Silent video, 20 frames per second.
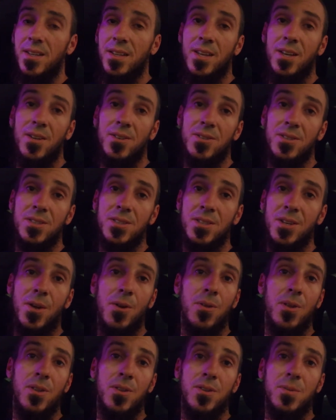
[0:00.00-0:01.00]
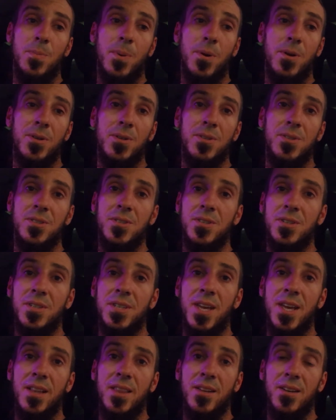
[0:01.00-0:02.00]
you know, just know that there's particles in your
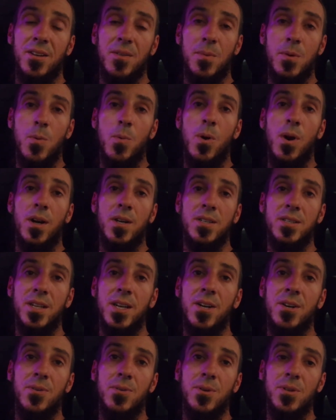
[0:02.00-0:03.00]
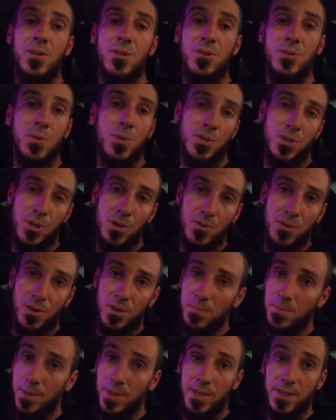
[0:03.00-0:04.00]
tank that are going to be washed out when you switch
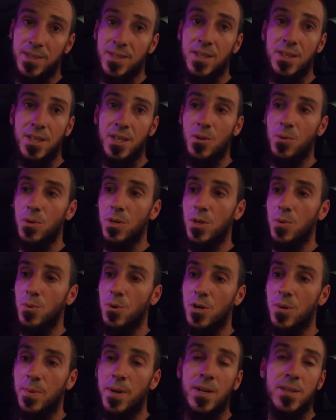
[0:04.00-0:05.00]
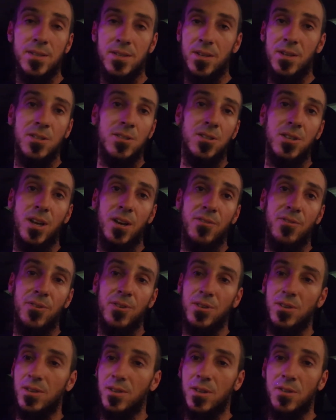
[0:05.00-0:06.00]
over. But it's nothing to really worry about as long as you got
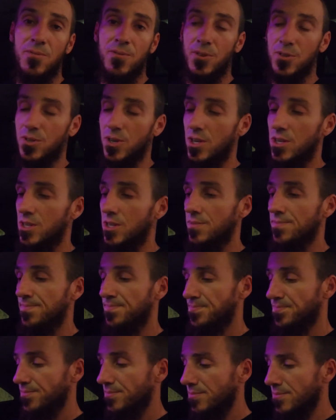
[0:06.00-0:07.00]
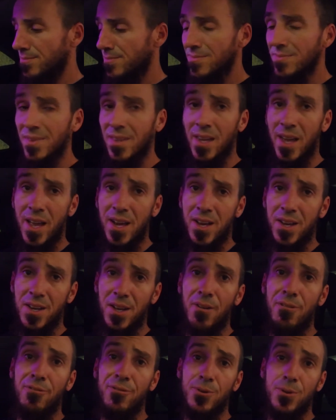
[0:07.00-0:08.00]
good filtration and
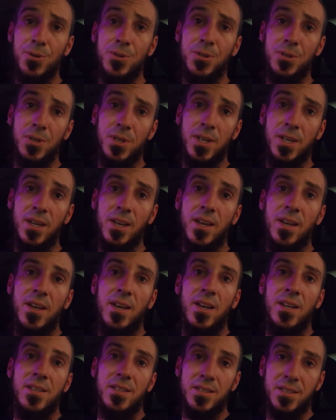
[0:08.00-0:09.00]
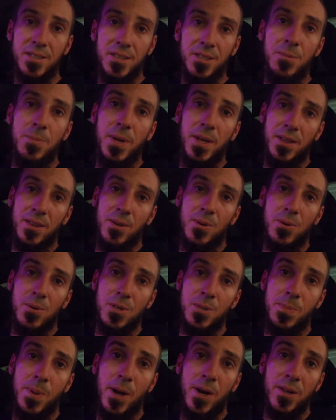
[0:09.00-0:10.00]
enough fuel duty to still make the
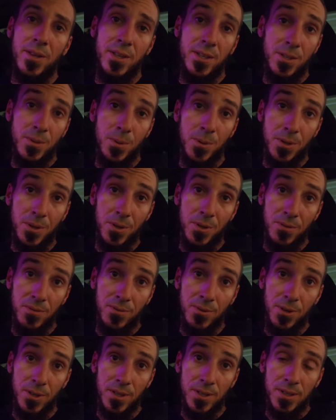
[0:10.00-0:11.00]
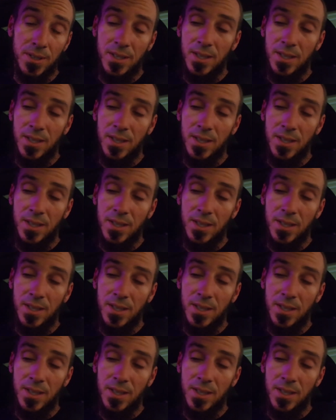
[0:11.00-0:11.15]
horsepower that you were going for.